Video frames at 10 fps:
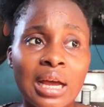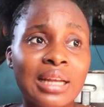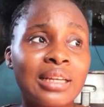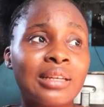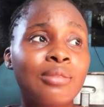
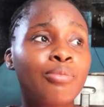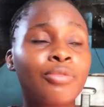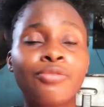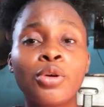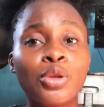and then
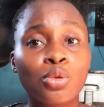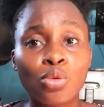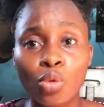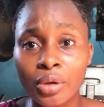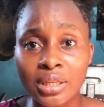before you
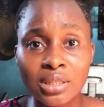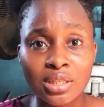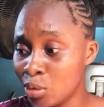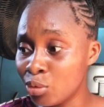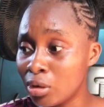know
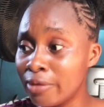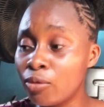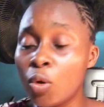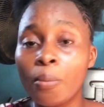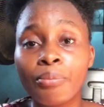it, you
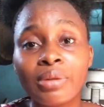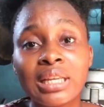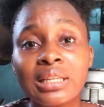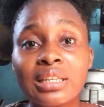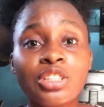have
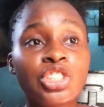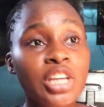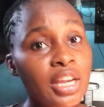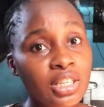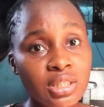completely
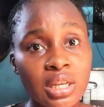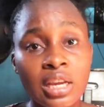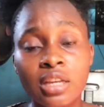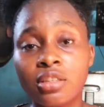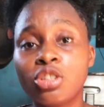changed
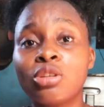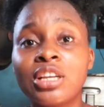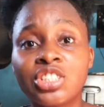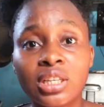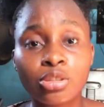the
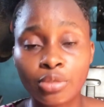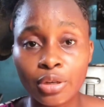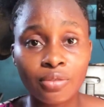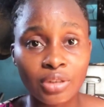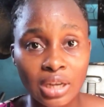trajectory
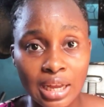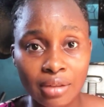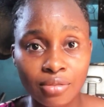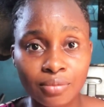of your life.